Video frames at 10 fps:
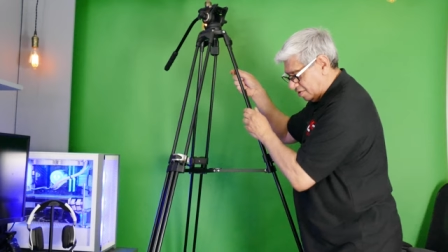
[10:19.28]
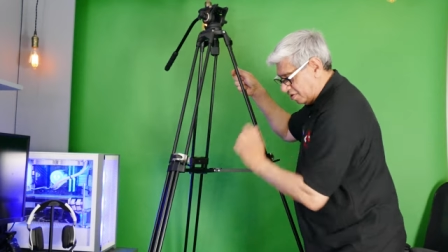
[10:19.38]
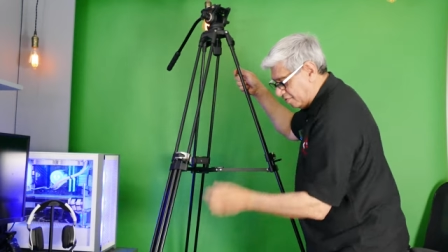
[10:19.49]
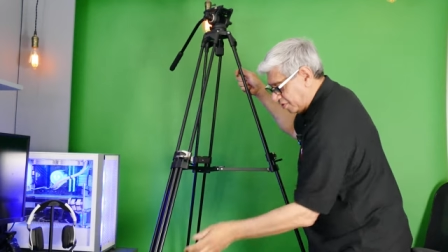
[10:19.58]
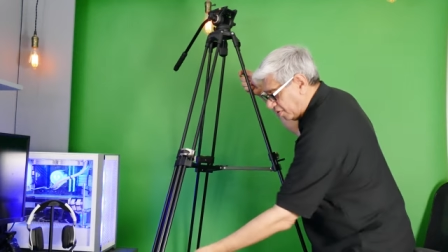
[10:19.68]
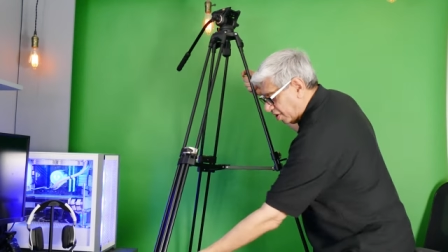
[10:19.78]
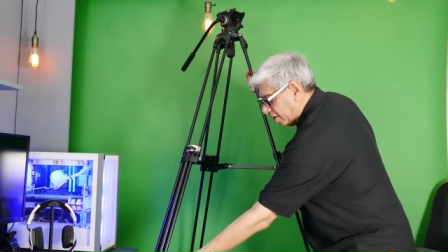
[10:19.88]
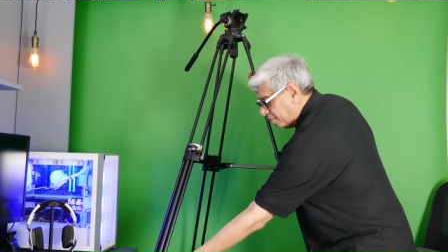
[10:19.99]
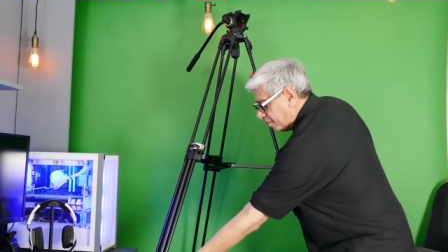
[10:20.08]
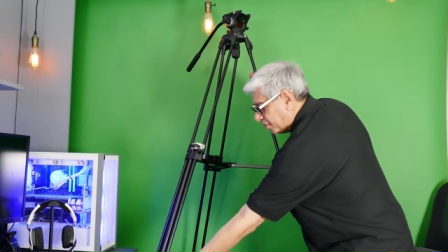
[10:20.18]
to the
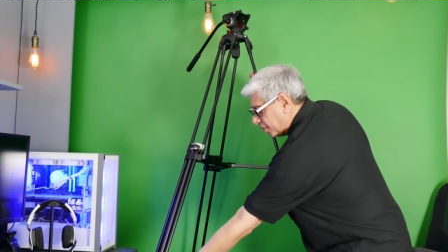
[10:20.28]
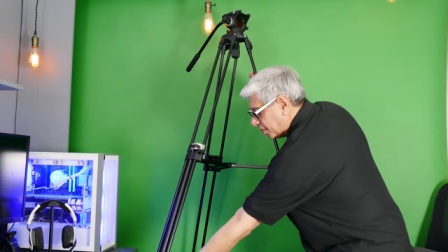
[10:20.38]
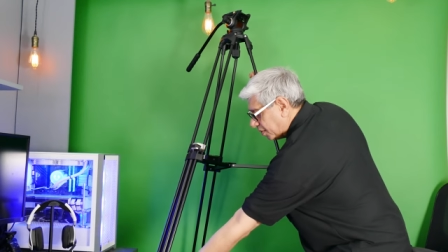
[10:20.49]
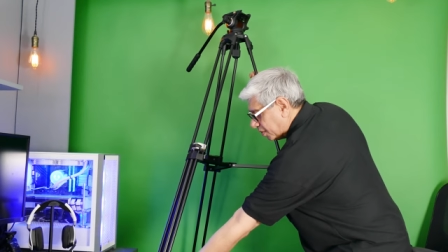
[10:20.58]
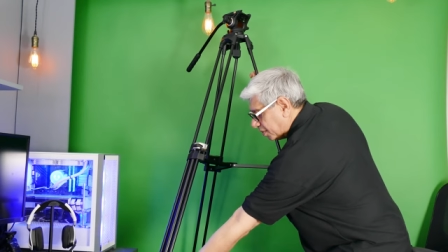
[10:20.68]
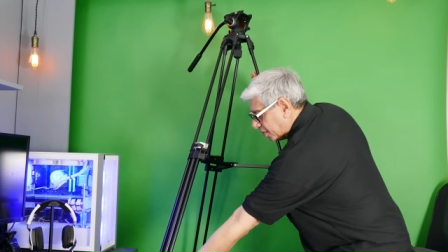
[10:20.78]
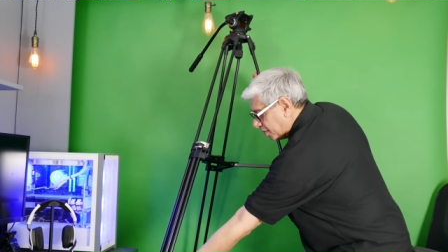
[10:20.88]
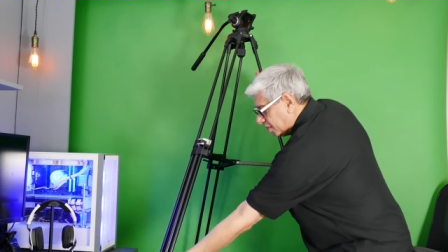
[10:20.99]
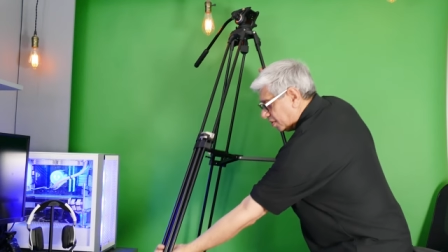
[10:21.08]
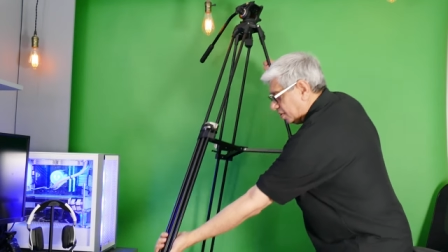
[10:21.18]
floor.
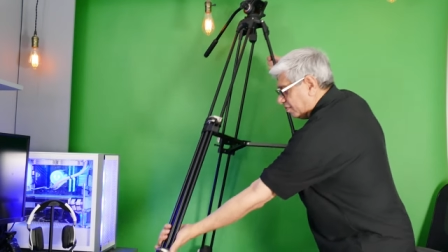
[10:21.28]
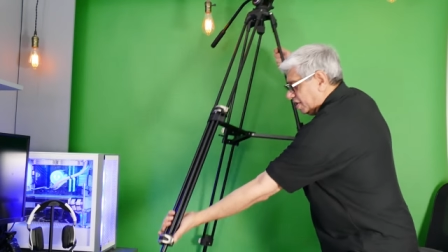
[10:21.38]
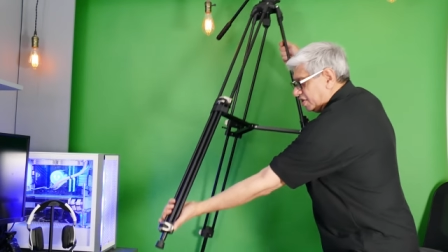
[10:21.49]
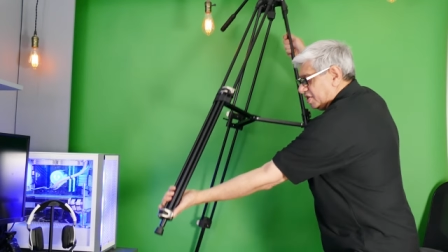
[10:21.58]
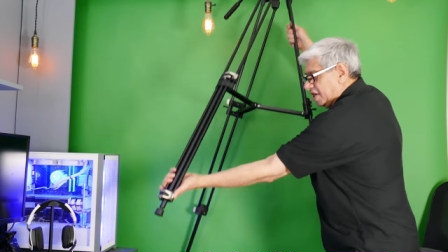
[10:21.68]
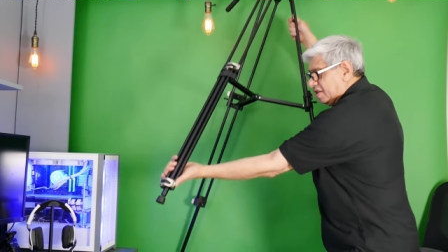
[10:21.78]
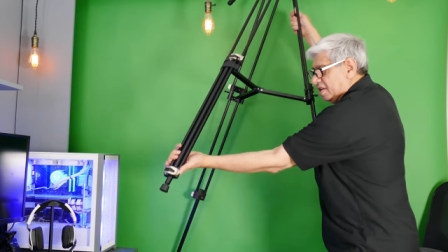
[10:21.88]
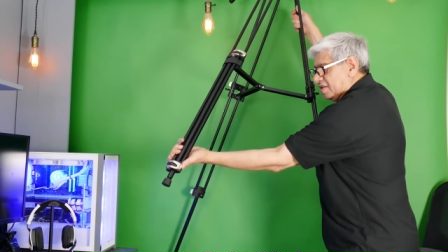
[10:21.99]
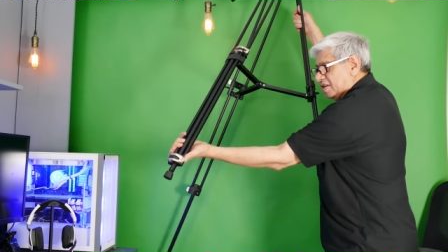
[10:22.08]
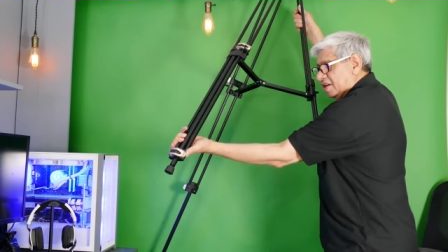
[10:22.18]
So if I just take
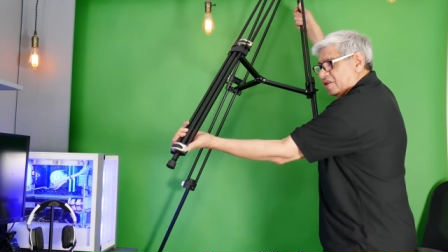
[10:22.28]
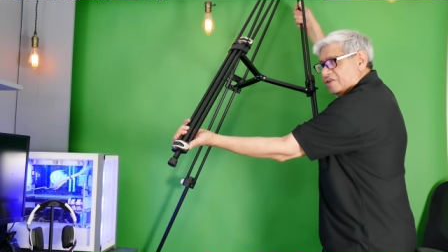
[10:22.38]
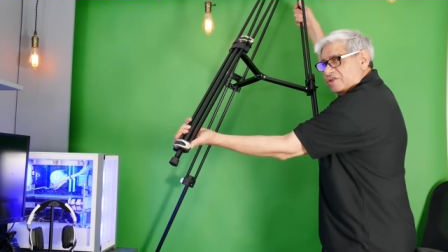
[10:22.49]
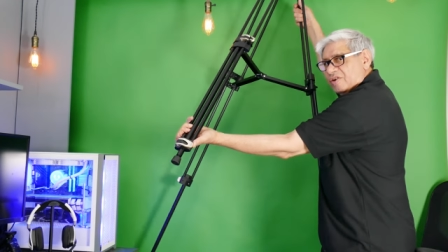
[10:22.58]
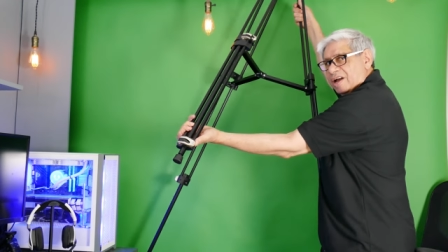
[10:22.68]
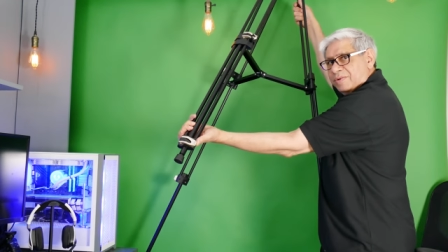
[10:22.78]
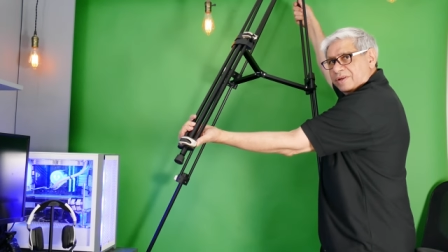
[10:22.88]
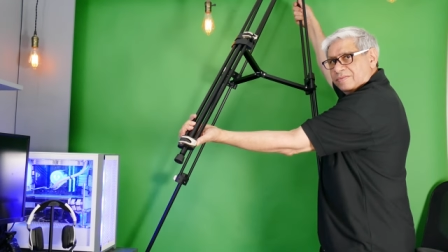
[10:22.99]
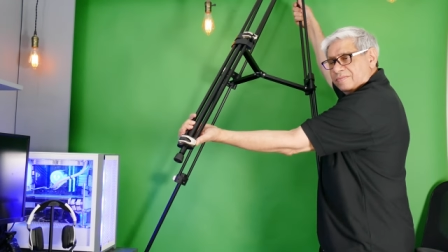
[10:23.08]
this and I just drop it,